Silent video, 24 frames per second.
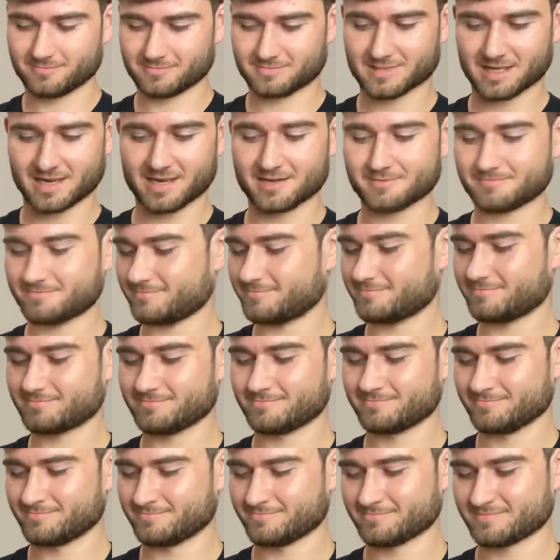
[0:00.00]

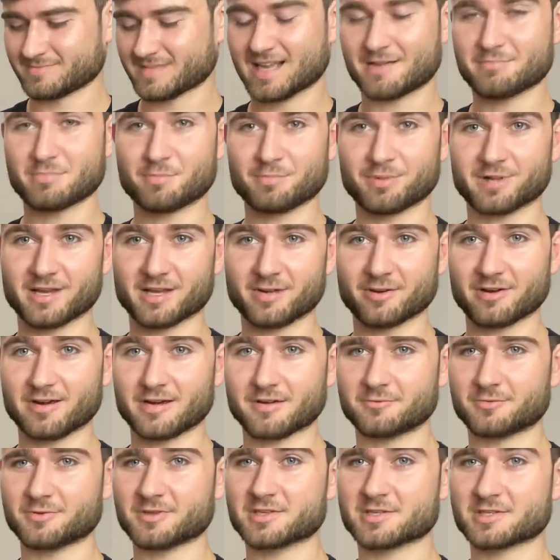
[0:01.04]
I've been playing
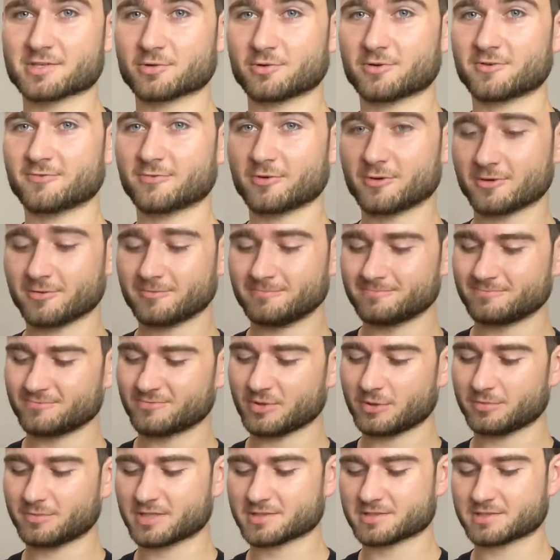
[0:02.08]
around with the sword for a
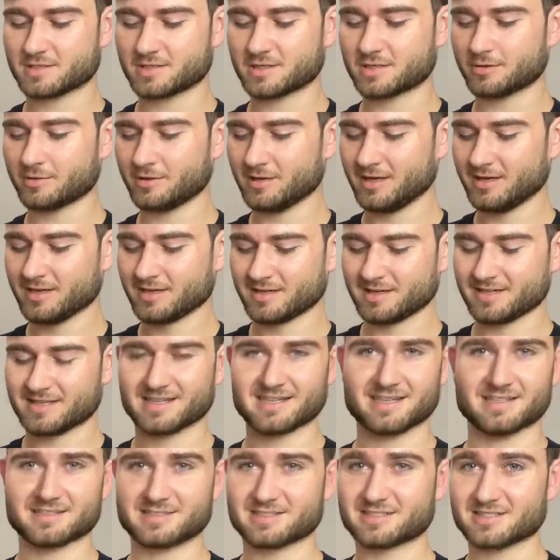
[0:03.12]
few months now,
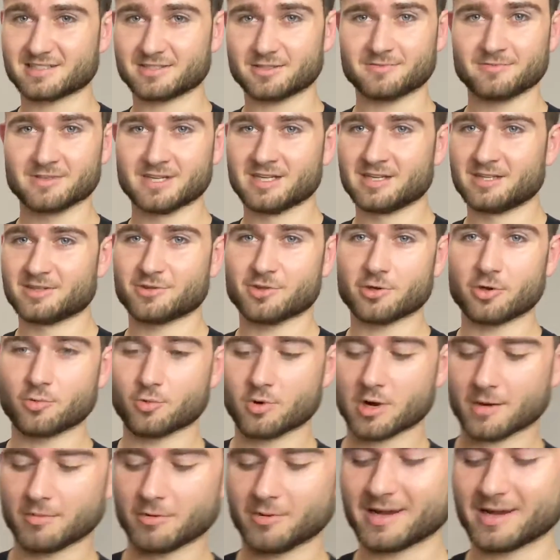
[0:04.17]
and still no wobble.